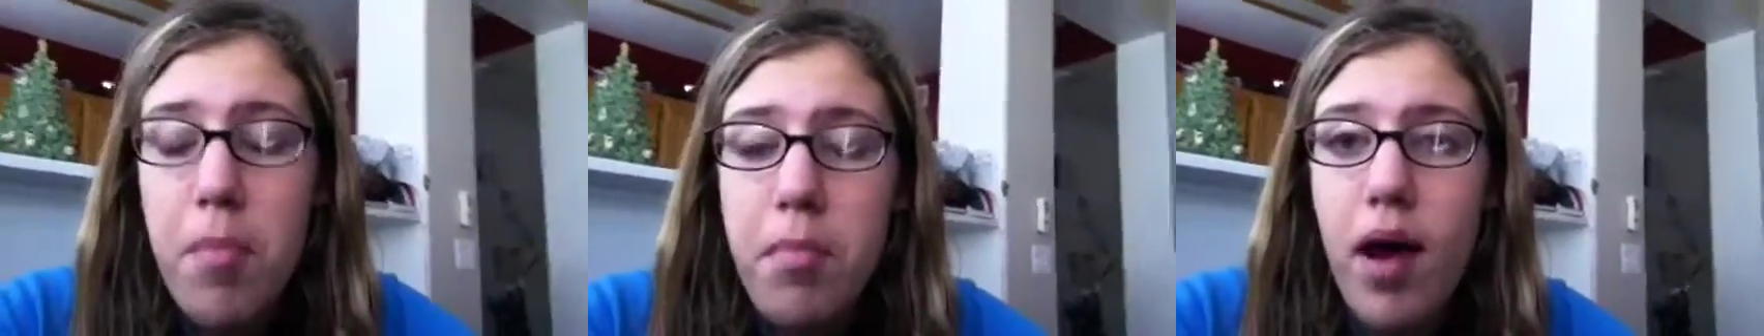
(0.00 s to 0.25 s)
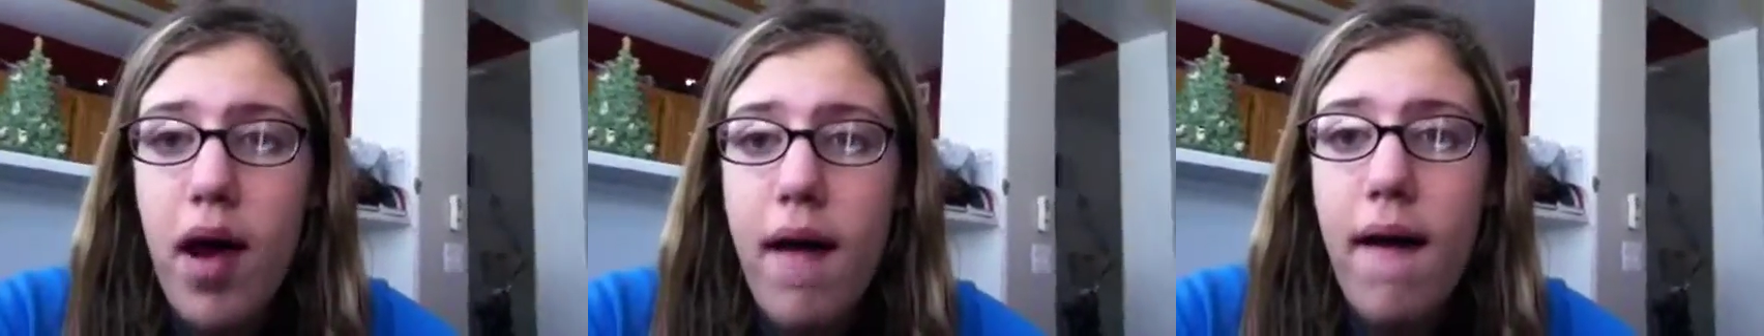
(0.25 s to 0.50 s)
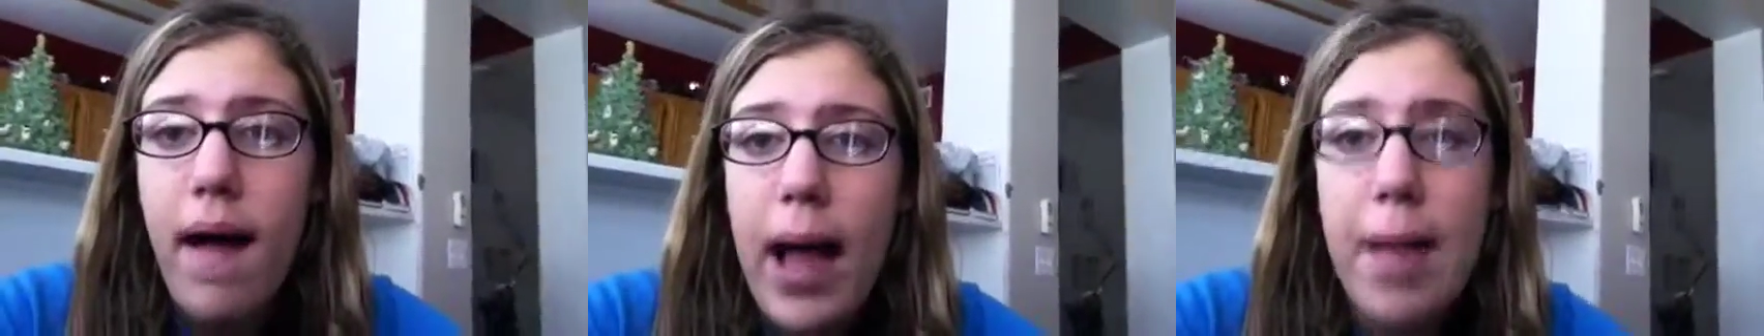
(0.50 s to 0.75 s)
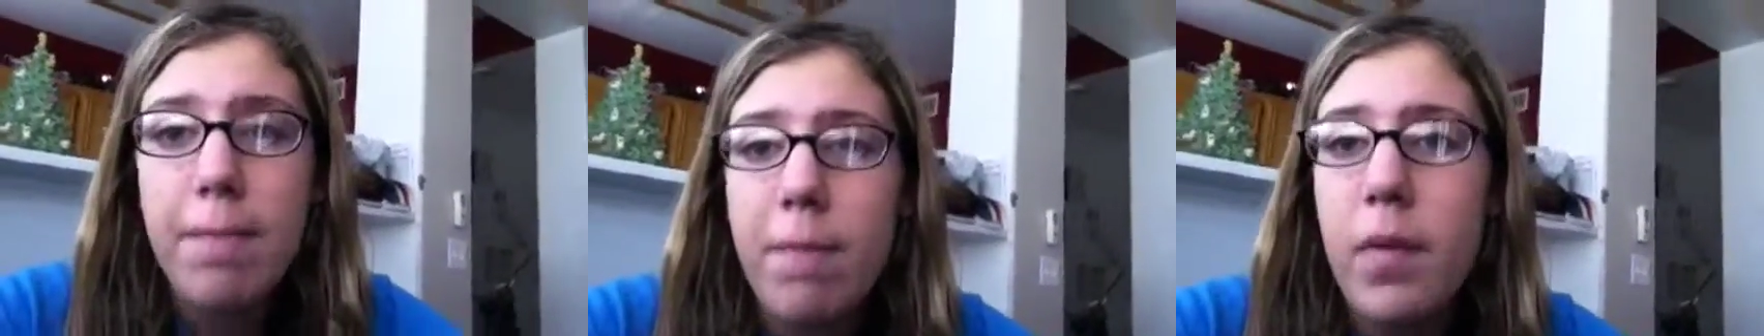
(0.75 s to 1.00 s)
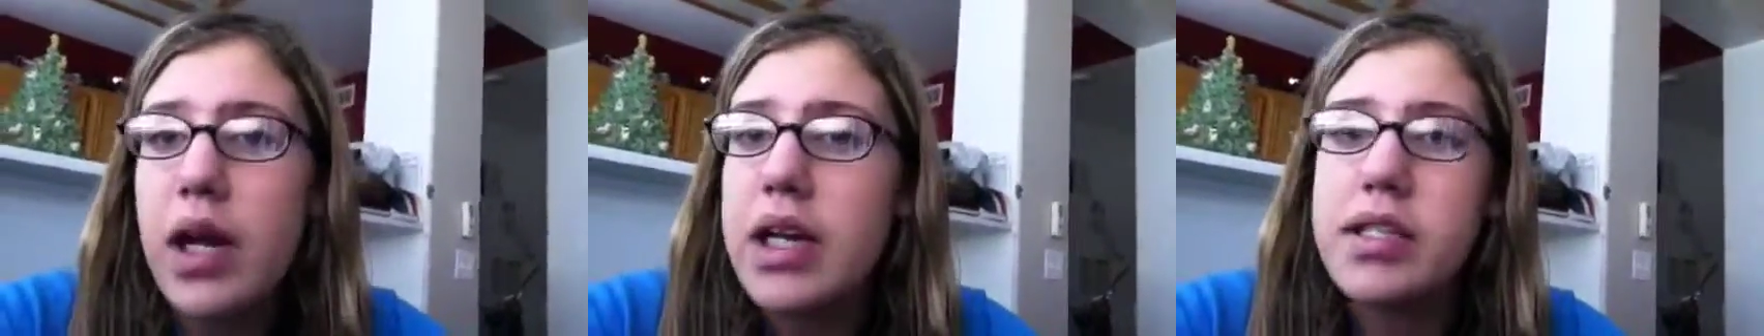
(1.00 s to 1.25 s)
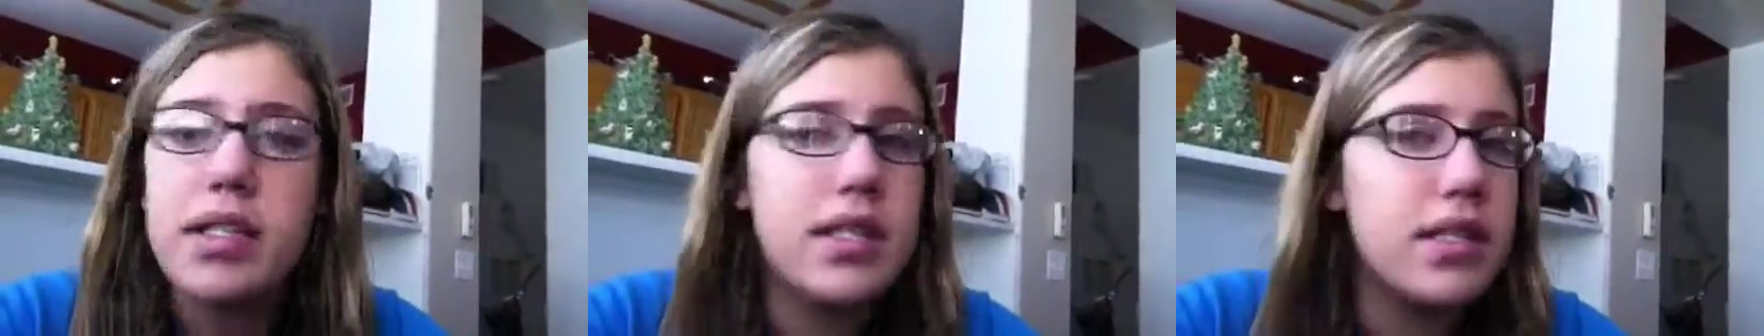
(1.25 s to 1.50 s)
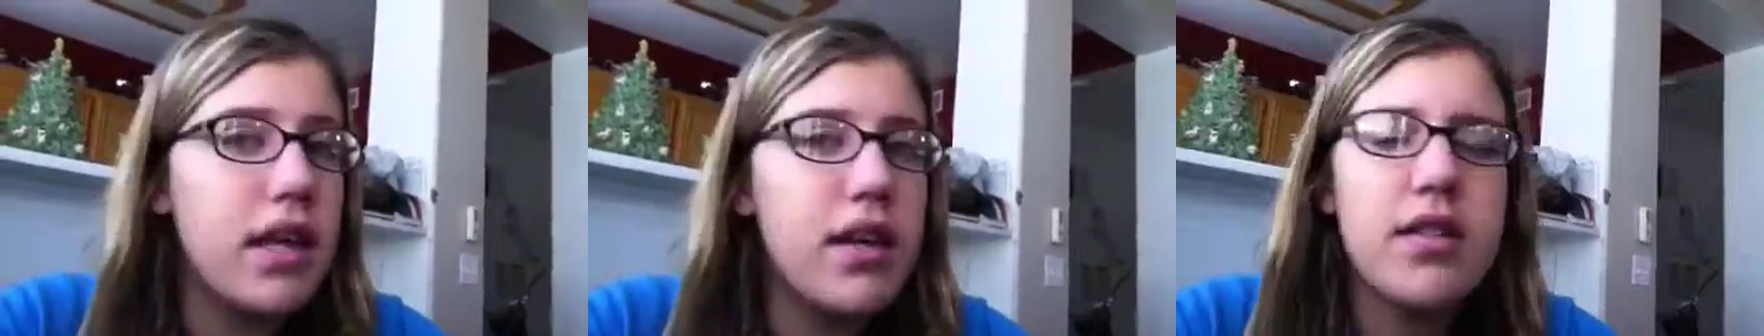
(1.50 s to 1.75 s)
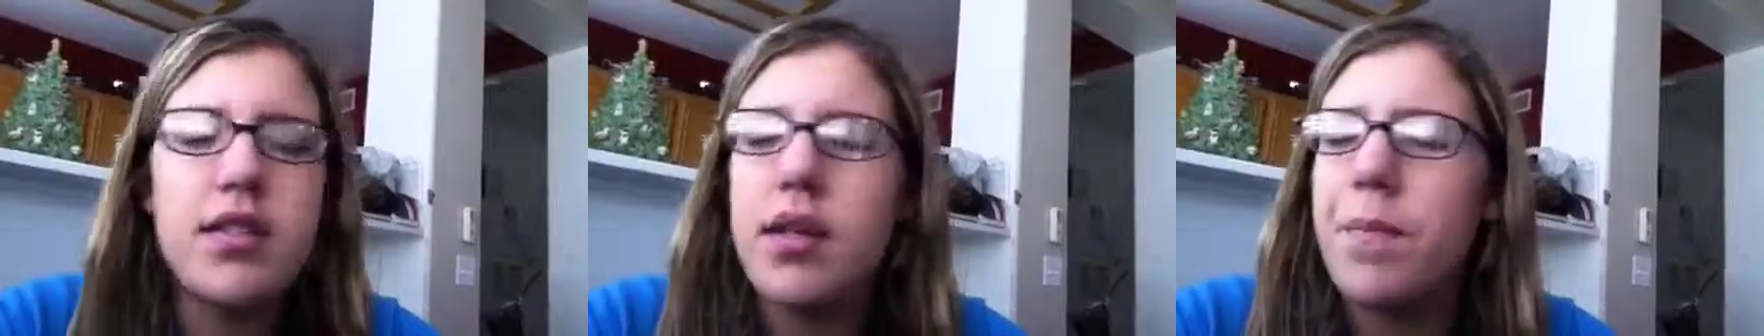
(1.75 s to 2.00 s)
but I'm gonna
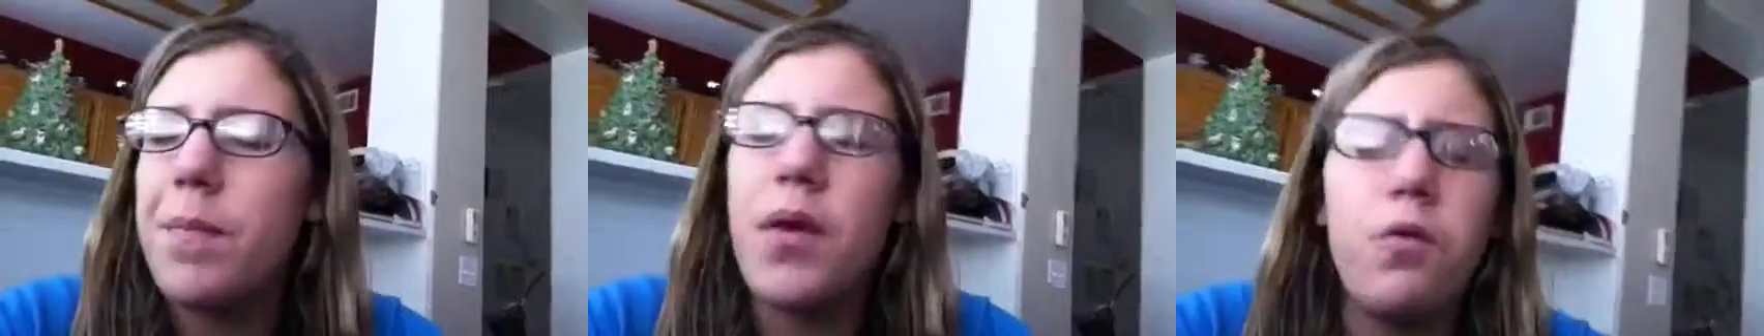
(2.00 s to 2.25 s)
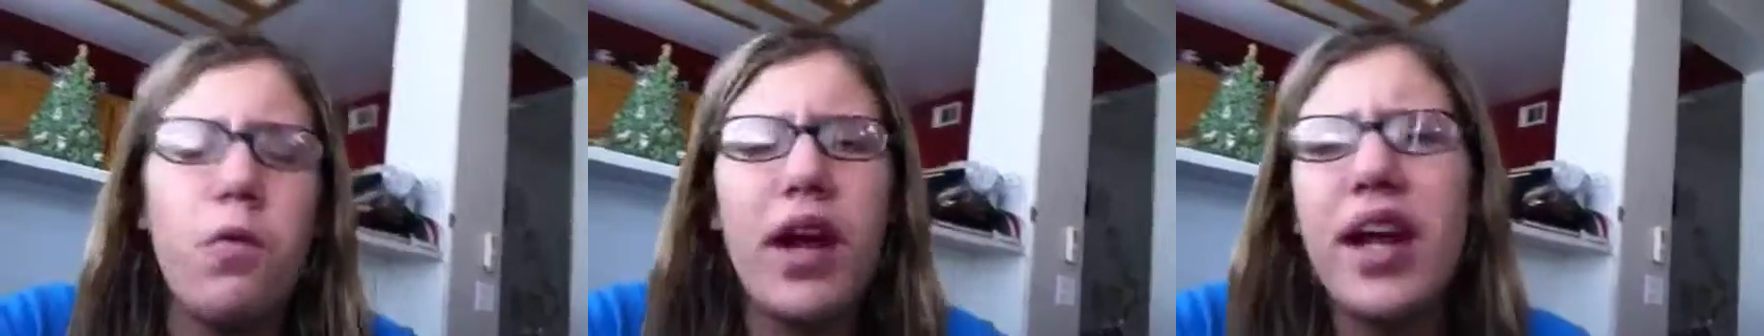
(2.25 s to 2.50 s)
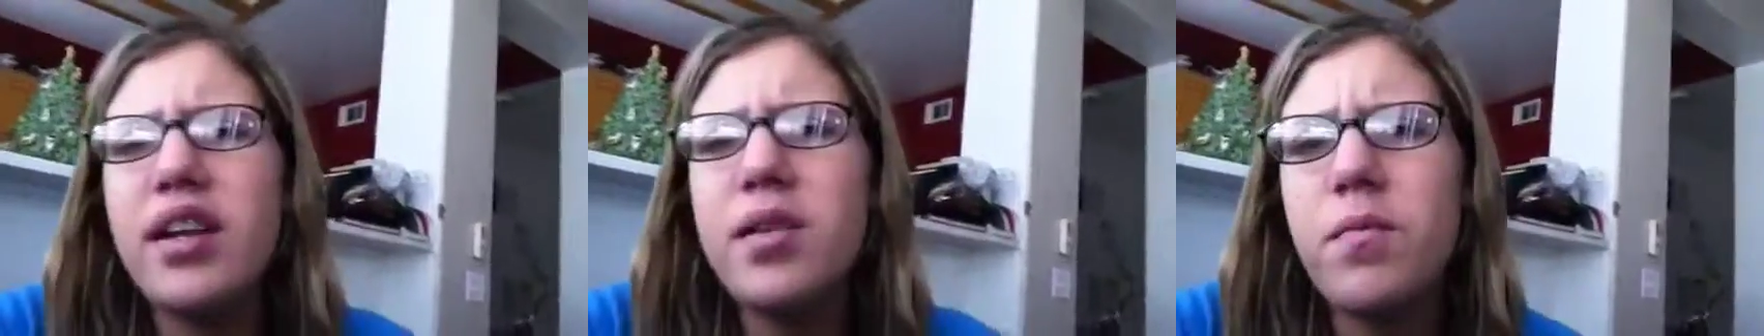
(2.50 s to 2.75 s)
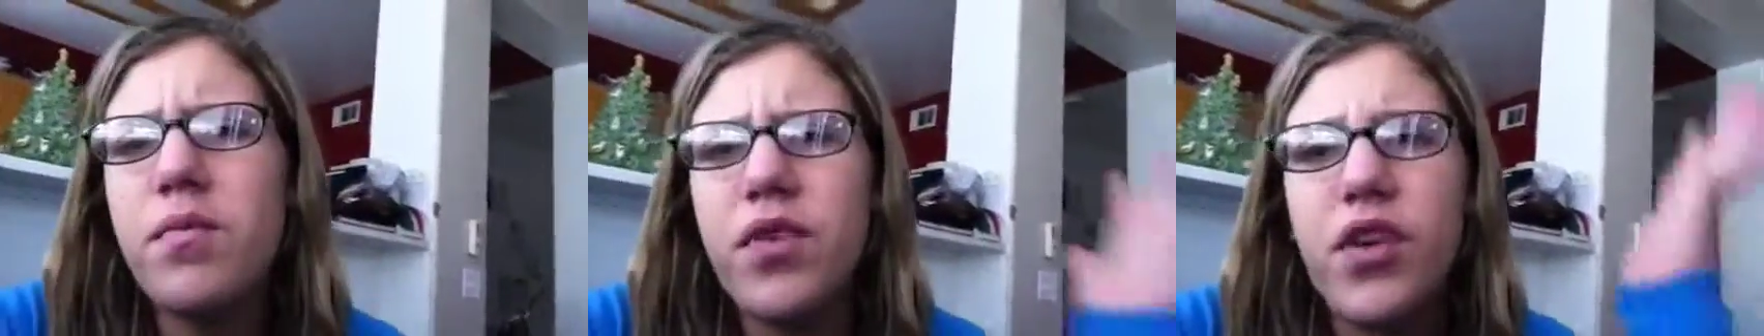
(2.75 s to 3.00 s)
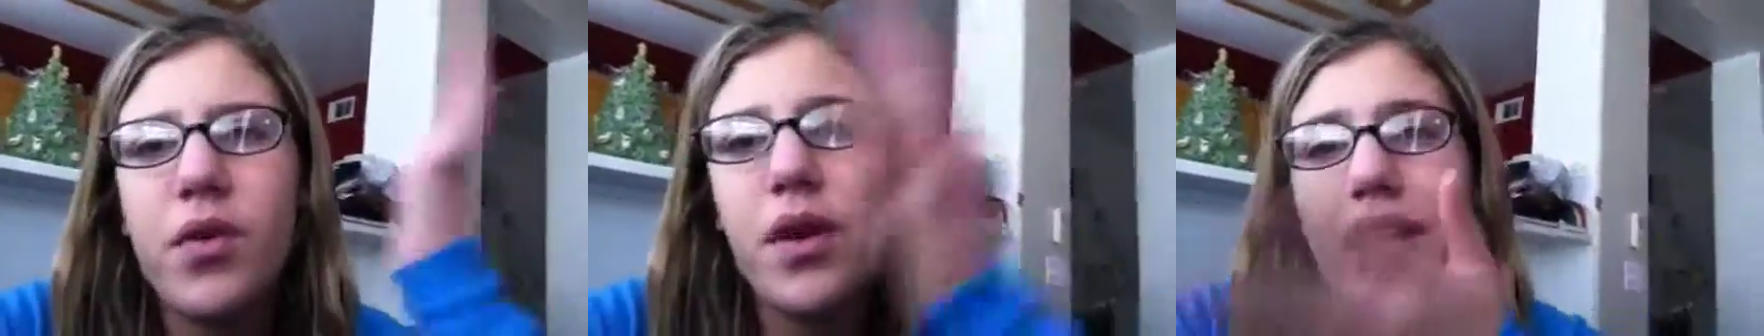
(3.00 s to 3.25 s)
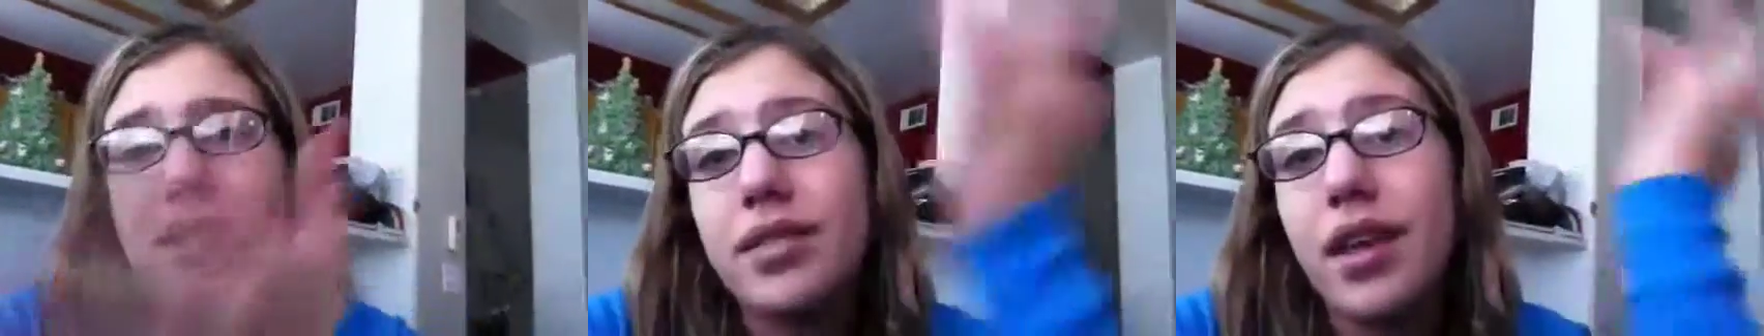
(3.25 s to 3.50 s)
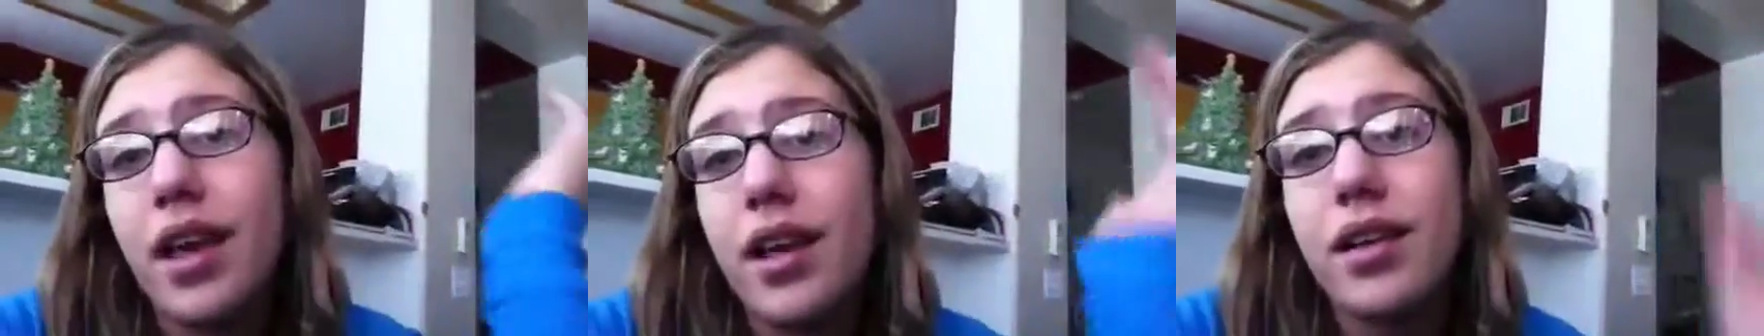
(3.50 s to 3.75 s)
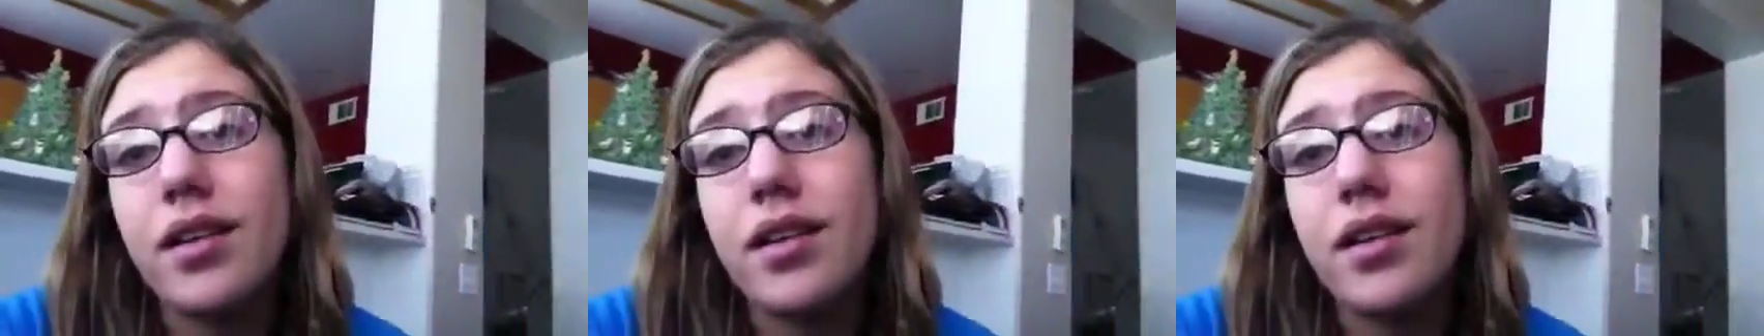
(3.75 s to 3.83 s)
sing something random for you guys again,